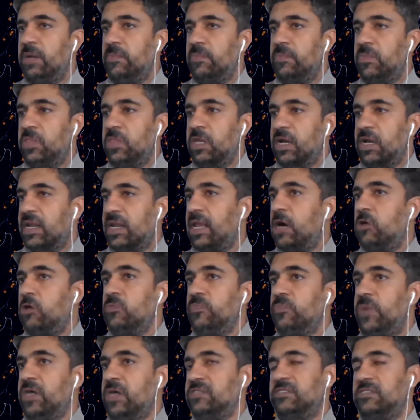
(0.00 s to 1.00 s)
the cloud
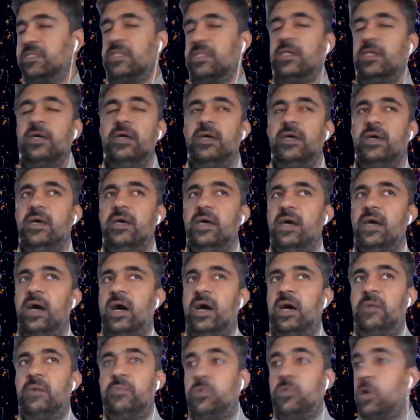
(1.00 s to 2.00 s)
puzzle.
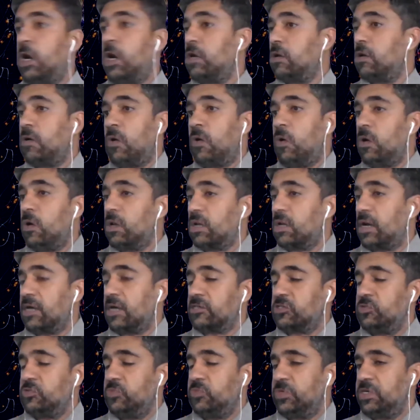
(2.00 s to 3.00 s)
Not all
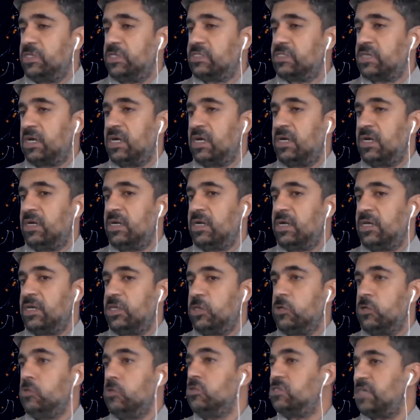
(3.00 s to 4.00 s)
customers are
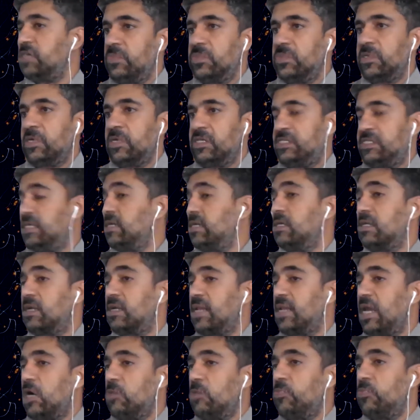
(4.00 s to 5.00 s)
using a single
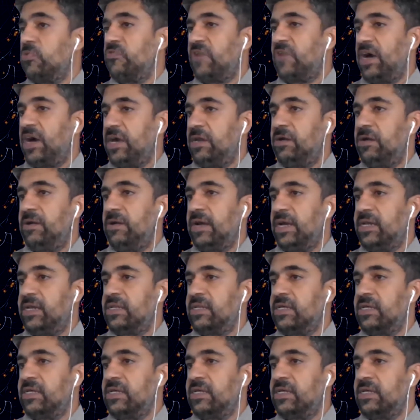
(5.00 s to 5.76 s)
cloud provider, right?